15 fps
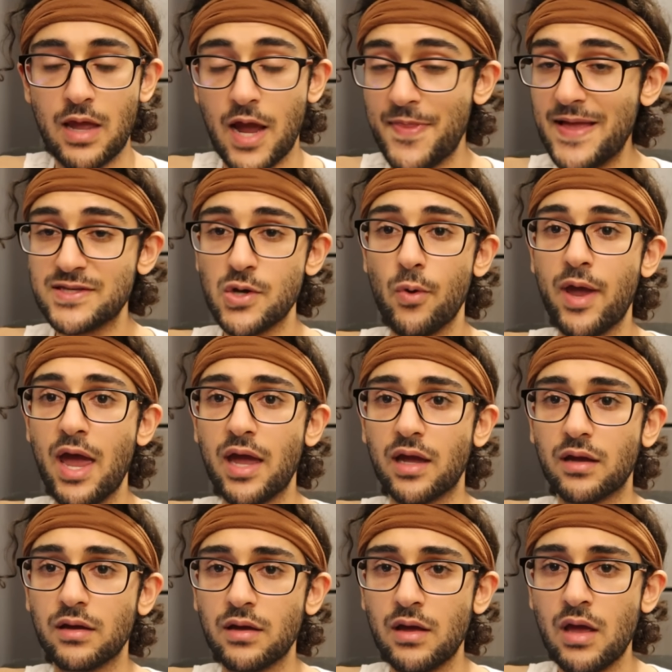And that's
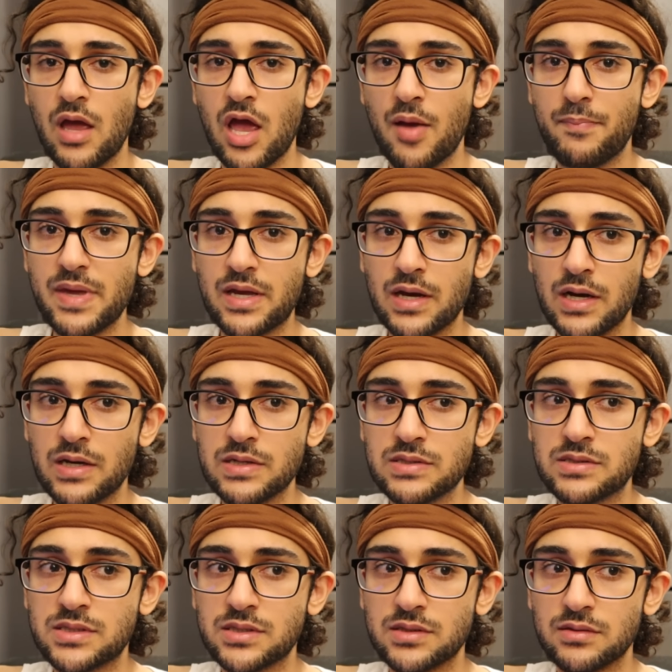okay,
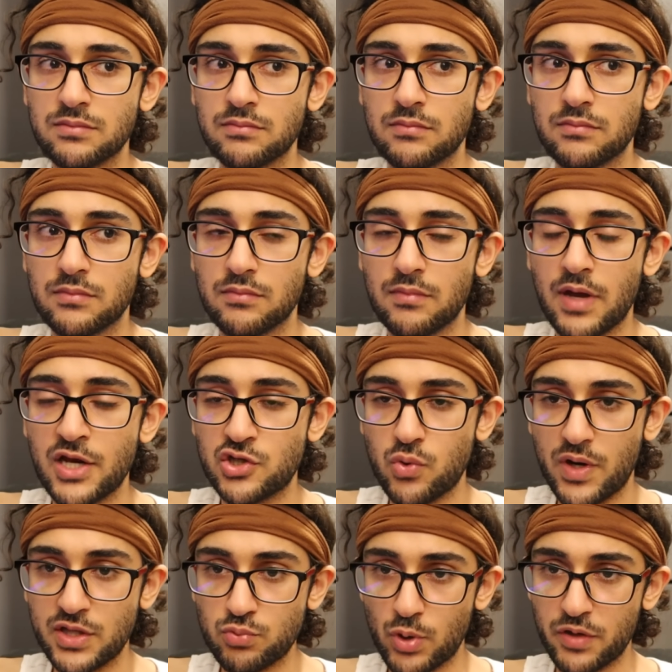because in
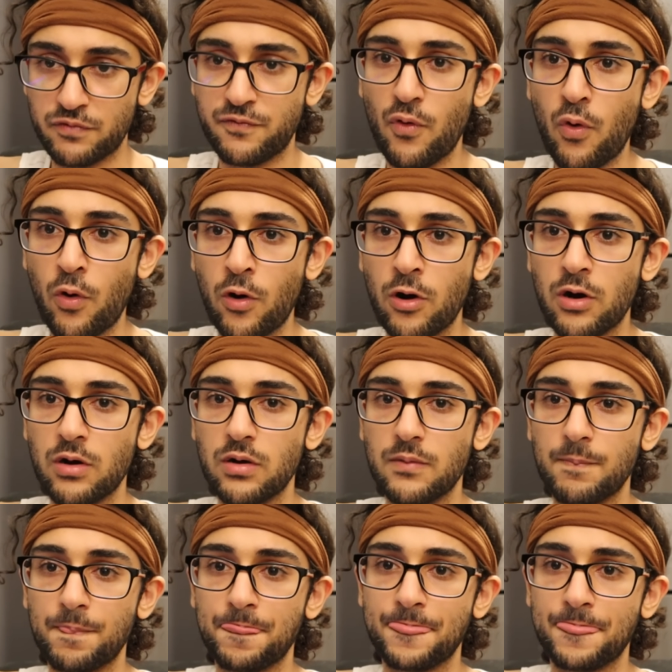2024,